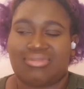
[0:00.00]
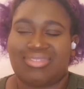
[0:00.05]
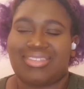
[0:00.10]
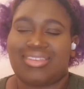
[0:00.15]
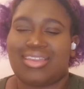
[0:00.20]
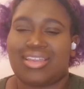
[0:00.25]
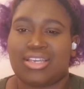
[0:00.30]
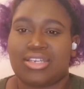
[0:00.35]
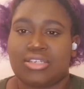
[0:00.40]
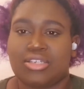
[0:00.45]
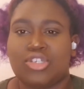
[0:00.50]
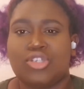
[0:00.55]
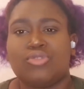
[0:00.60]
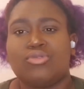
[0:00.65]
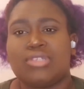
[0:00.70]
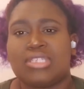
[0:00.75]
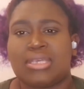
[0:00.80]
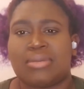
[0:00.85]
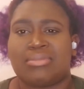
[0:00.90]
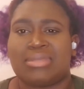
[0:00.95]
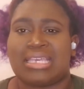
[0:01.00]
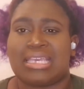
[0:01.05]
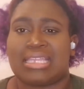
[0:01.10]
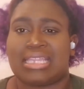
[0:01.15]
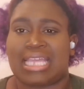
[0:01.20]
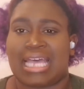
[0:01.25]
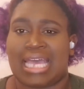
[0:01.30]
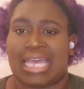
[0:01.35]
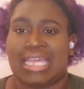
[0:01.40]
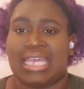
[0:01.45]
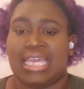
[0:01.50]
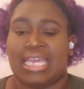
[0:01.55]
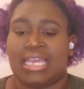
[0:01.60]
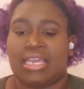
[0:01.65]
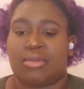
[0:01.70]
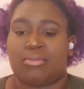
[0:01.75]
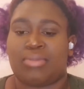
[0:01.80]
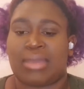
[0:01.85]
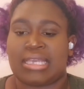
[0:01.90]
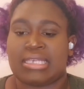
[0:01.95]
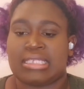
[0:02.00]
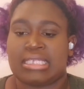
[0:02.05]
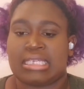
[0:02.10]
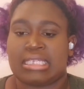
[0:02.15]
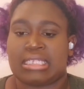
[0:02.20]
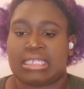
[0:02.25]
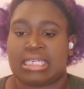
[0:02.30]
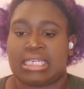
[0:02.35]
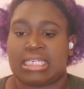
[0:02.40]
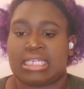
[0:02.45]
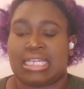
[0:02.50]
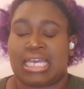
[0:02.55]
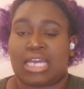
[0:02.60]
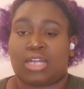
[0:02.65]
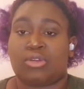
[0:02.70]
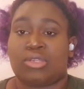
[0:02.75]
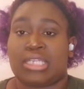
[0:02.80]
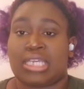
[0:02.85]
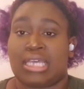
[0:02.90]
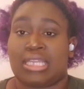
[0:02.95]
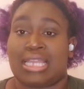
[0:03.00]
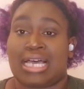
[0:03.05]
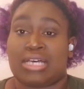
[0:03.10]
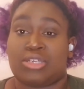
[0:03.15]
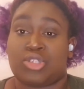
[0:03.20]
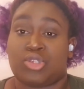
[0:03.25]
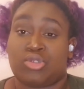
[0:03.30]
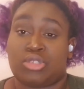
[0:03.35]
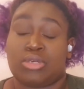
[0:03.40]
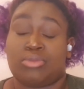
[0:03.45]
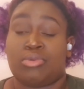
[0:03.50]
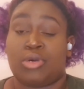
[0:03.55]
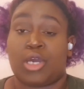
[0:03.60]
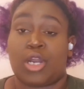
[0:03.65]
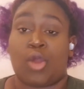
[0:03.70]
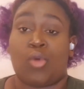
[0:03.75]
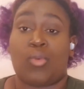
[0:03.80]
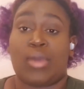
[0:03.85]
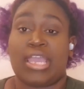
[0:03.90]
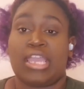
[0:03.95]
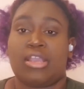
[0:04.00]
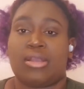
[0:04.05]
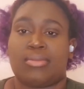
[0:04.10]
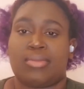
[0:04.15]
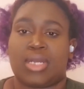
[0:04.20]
use something that basically not only allows you to put away your money,